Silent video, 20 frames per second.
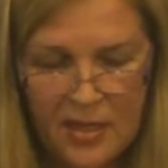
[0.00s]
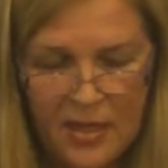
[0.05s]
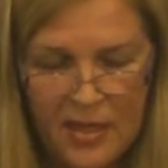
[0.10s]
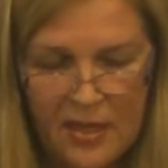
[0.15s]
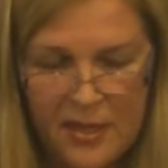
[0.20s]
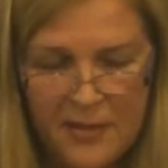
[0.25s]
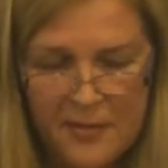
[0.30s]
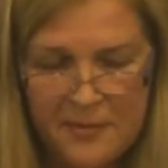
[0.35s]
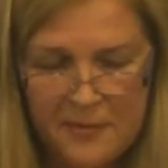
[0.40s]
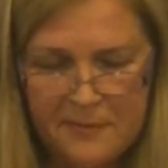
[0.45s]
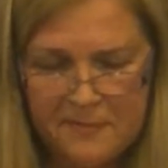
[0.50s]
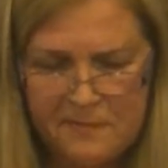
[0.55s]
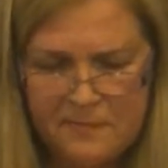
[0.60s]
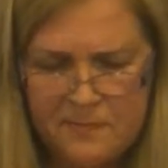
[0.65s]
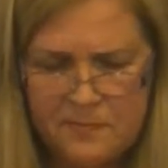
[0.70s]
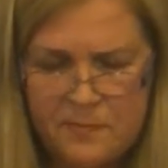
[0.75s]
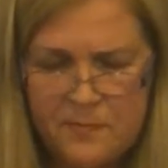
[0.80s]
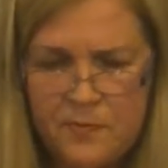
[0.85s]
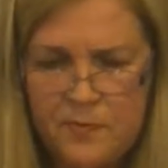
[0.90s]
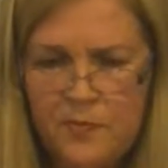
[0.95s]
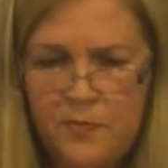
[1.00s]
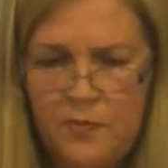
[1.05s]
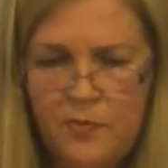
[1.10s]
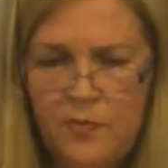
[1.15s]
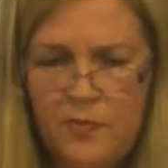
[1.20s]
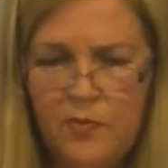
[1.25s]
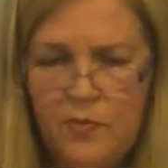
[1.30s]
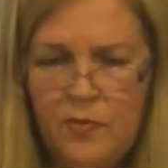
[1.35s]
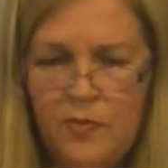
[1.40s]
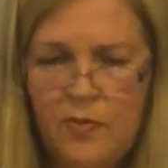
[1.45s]
And
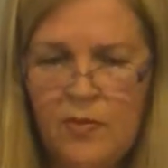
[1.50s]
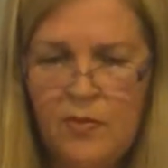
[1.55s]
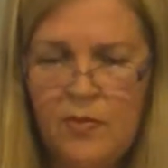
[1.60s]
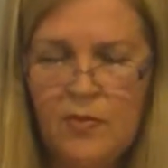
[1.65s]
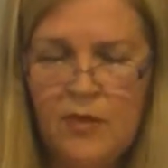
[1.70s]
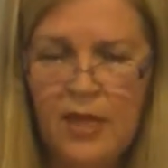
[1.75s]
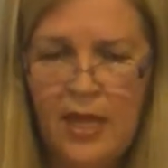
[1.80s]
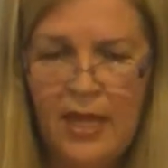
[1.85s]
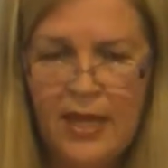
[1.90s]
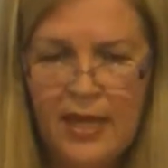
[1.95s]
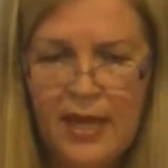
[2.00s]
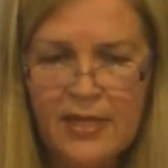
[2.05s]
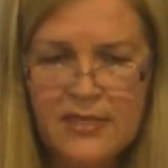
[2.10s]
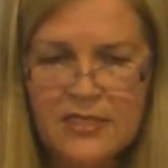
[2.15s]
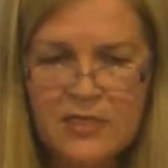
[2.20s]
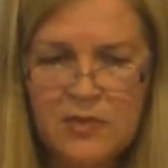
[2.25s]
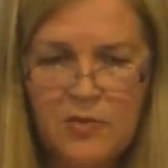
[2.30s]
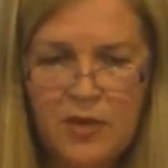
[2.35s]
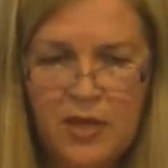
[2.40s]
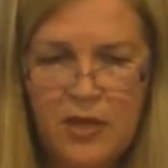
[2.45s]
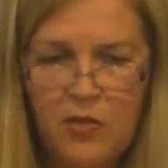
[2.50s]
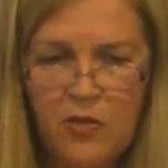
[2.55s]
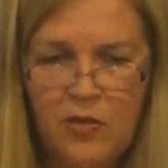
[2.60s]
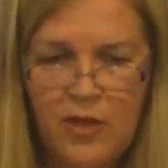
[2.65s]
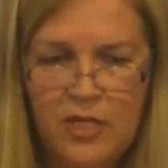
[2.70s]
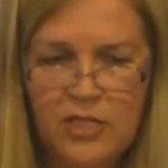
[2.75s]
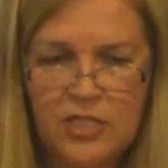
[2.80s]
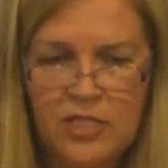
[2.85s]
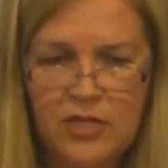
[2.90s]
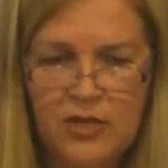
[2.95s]
I ask my
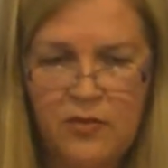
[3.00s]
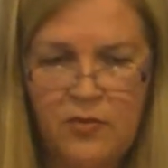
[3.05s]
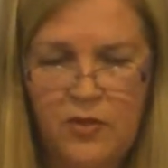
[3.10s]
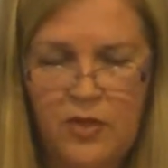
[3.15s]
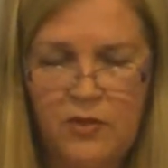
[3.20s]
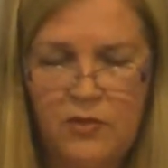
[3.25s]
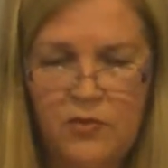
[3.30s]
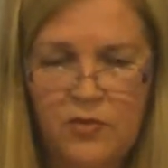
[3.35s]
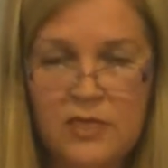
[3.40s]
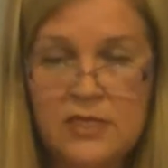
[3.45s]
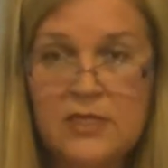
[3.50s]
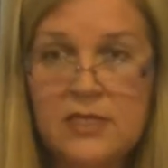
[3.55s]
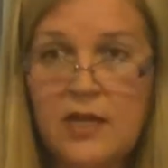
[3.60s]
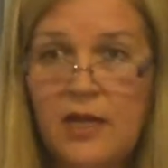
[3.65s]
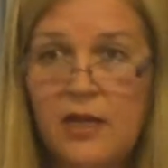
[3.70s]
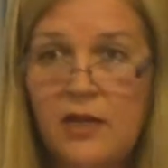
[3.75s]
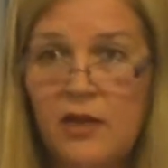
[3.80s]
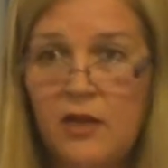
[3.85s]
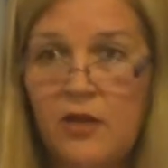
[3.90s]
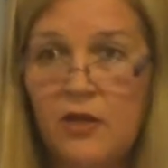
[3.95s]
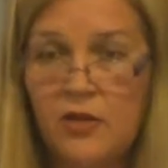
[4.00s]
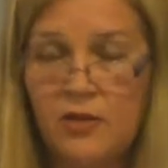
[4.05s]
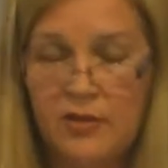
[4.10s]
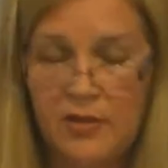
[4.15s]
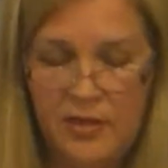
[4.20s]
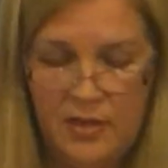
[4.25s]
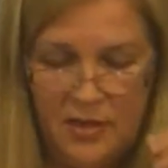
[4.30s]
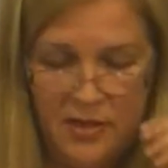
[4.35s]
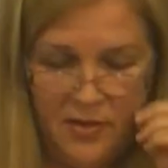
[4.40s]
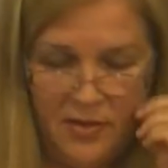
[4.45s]
question, and we start a
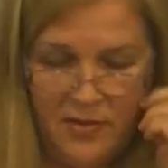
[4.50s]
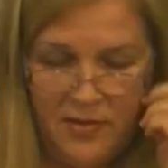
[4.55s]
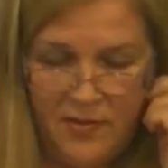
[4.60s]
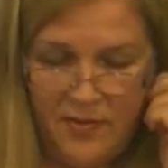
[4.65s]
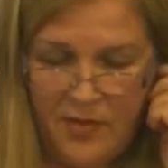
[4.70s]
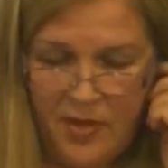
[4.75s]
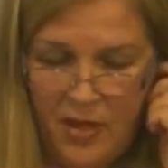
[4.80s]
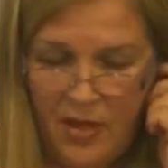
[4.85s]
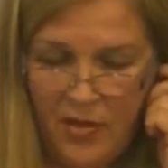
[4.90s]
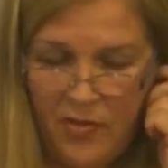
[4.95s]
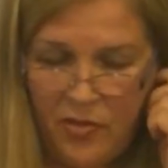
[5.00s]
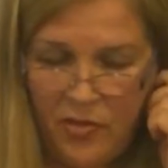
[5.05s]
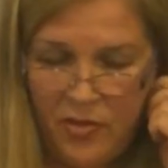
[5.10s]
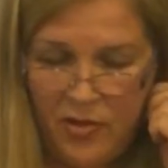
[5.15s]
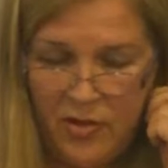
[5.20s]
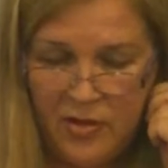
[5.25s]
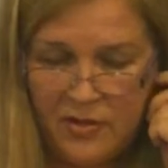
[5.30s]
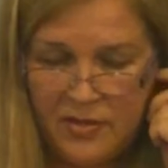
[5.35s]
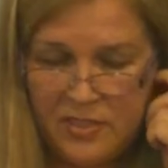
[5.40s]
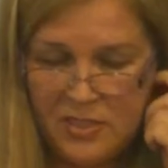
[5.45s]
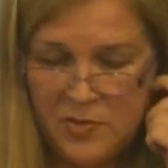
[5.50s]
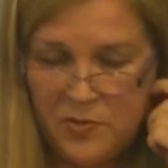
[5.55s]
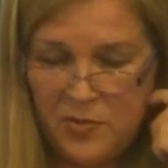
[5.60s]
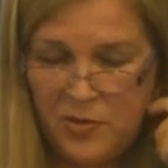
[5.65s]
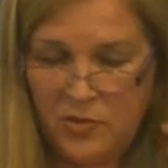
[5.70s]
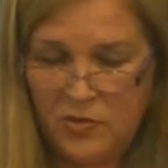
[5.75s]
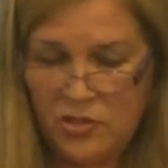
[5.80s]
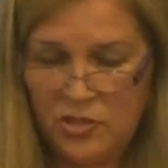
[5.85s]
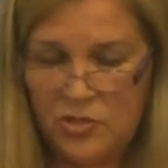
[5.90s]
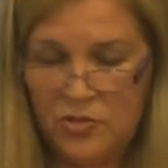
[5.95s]
lot here. Are there
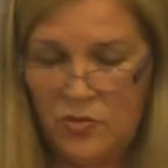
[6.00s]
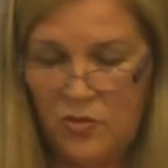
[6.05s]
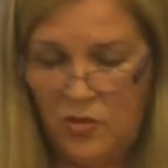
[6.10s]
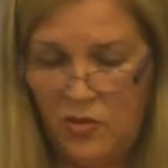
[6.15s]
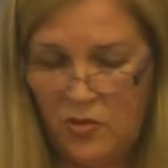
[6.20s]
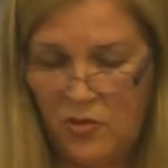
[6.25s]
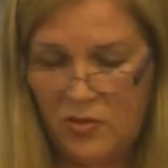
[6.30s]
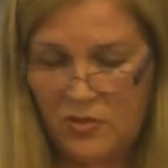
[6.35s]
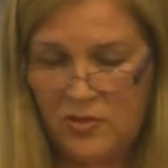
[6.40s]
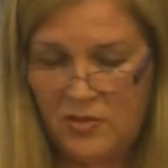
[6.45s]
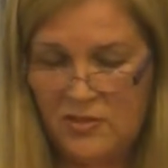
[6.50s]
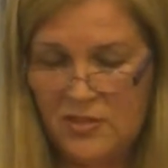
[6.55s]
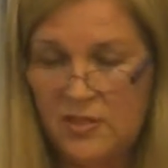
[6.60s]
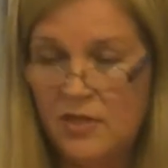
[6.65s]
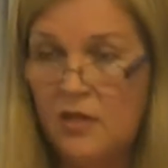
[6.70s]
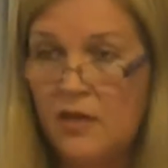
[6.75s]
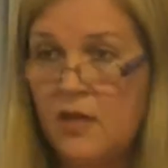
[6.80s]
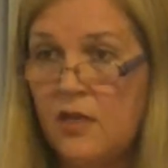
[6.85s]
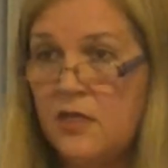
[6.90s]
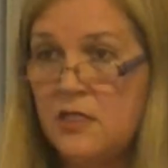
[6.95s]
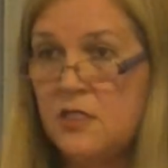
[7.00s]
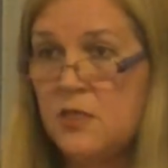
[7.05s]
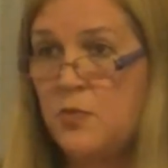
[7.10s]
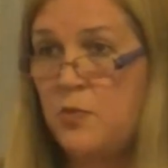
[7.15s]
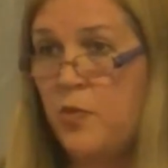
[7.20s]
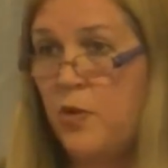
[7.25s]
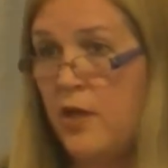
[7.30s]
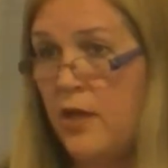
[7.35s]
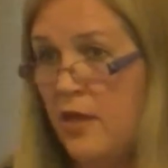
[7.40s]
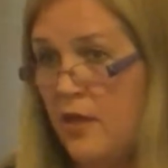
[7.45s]
spiritual causes that
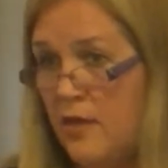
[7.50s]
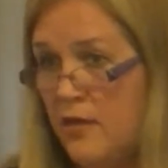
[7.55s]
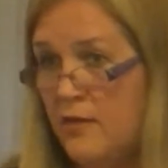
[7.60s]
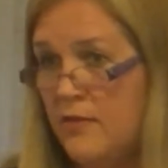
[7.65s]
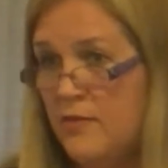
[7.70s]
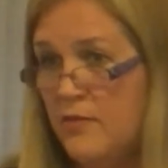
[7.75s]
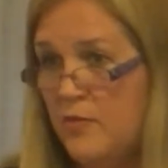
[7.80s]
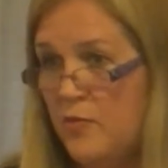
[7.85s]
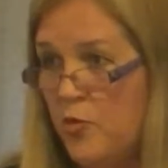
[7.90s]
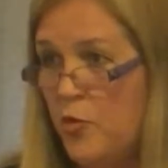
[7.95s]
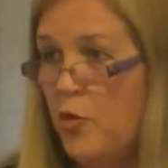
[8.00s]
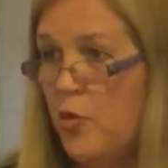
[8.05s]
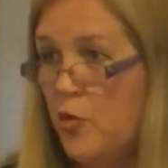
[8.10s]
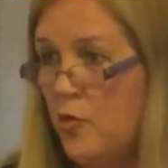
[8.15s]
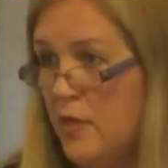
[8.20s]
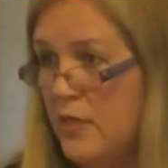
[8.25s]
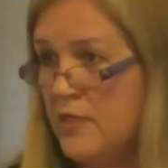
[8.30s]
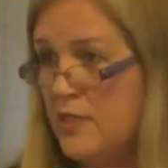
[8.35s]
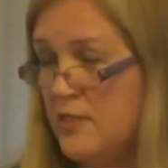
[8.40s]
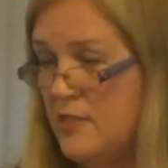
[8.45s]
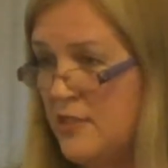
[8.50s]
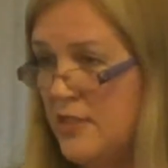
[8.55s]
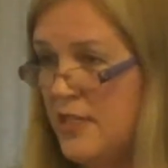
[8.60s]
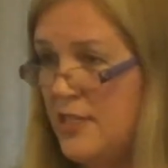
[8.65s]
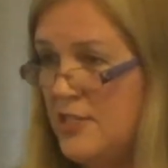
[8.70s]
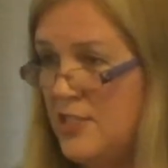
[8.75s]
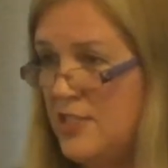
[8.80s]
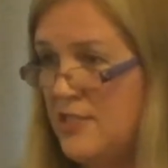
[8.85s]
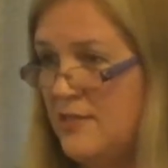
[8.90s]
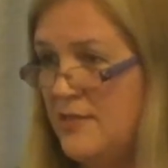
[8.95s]
explain
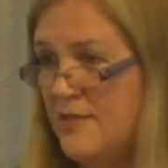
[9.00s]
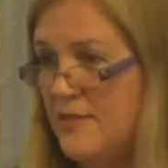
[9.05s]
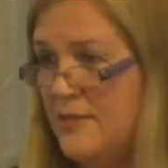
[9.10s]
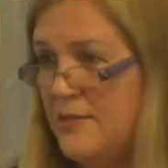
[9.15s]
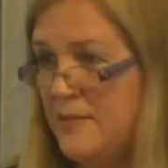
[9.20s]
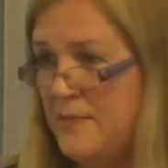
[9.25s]
procrastination?